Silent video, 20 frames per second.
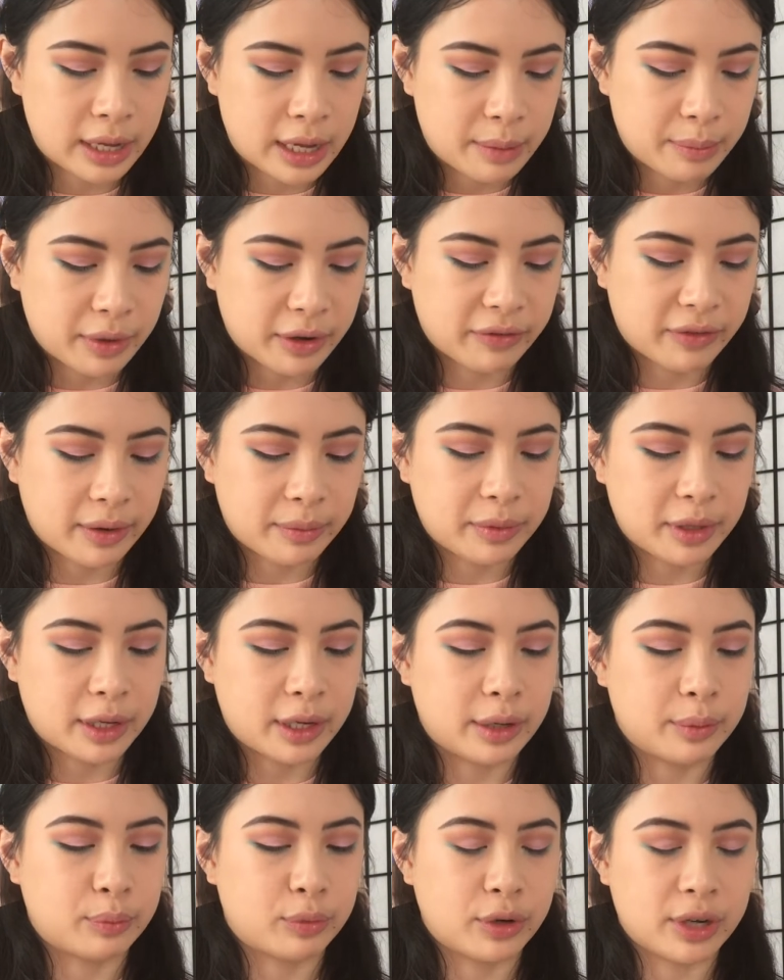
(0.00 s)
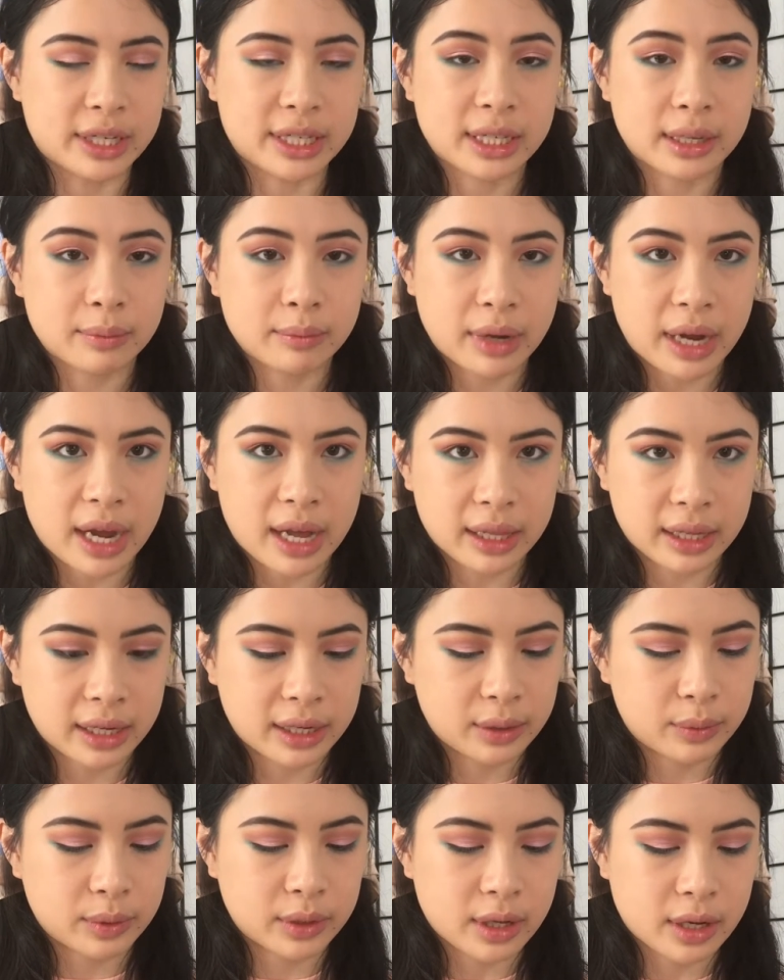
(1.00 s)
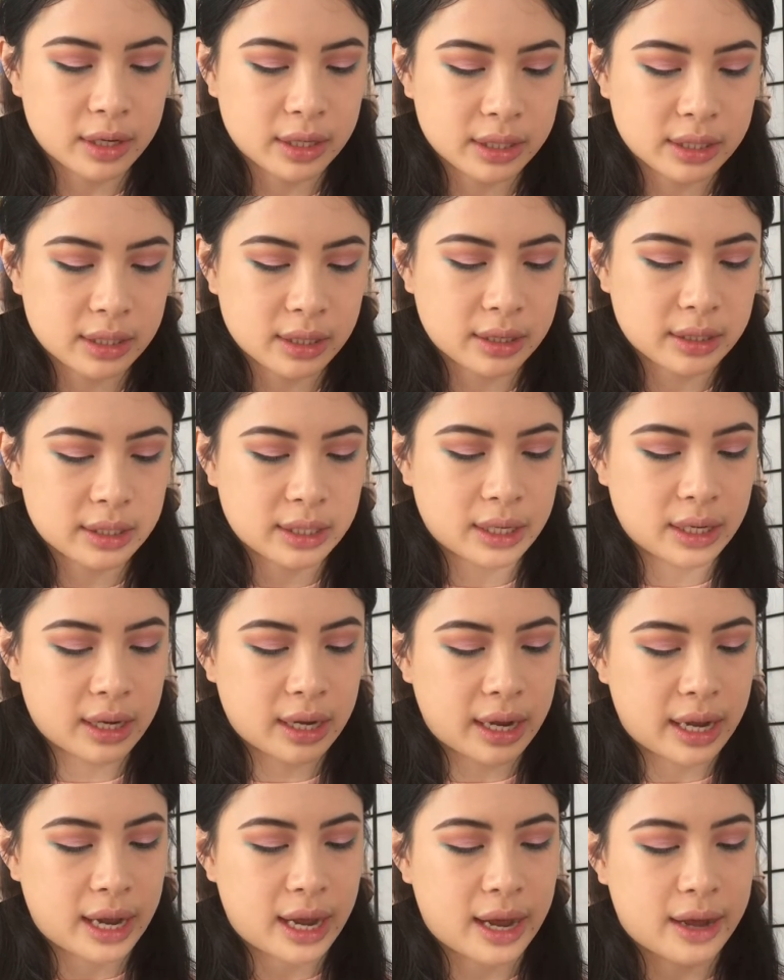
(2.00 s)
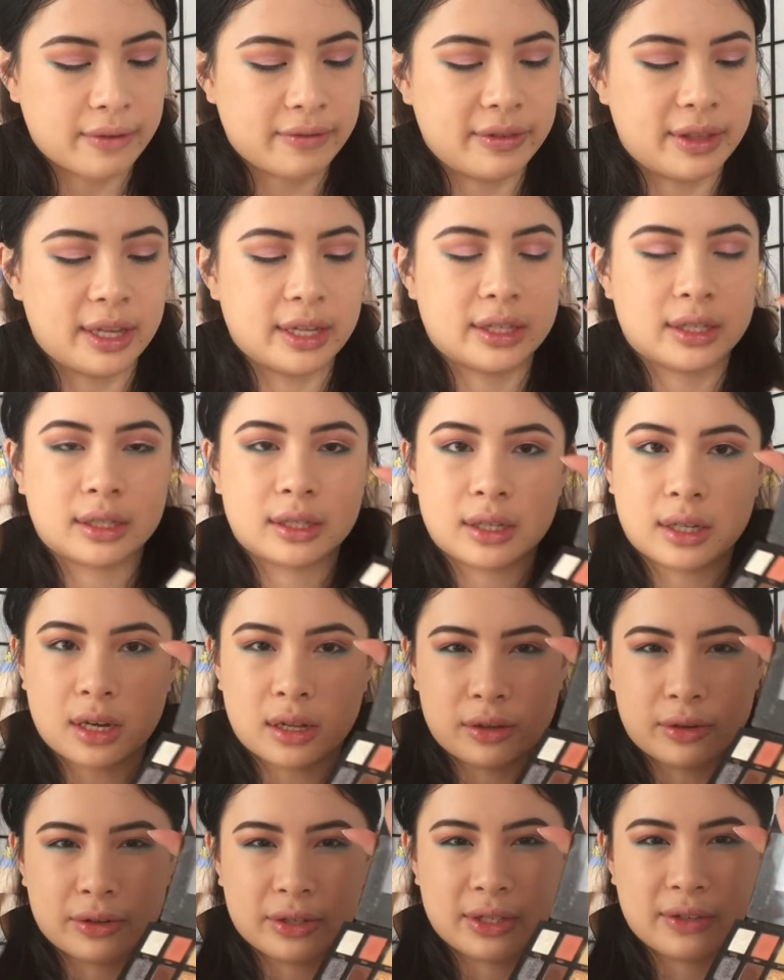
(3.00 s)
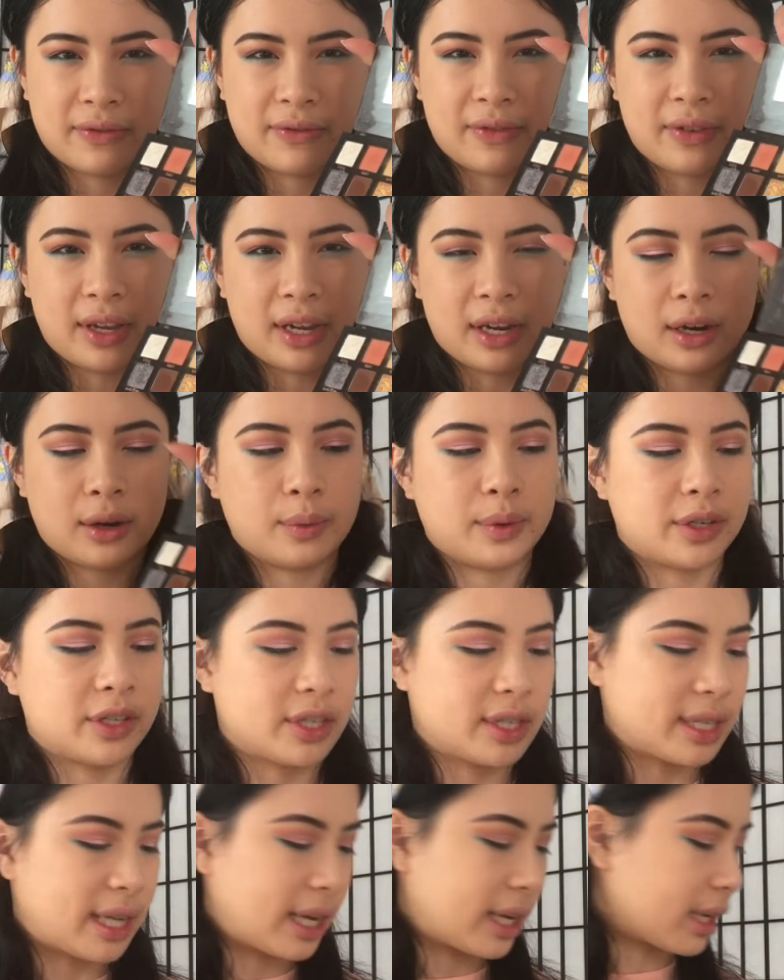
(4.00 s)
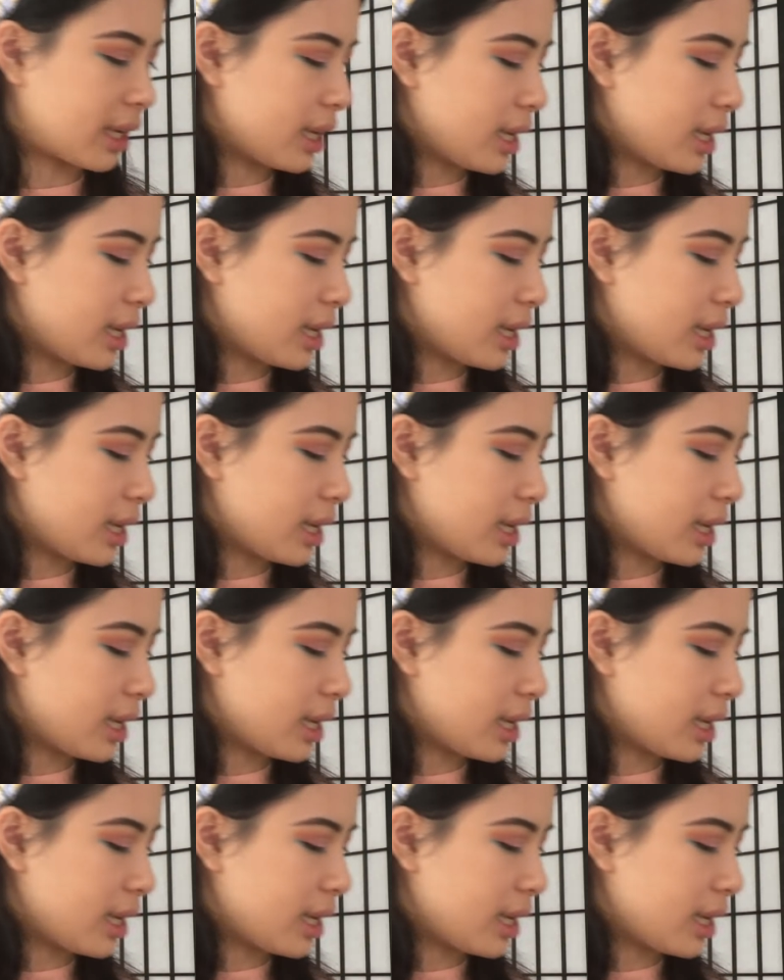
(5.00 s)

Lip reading: but from the Prism palette with Anastasia, I have this color Sphere, which is like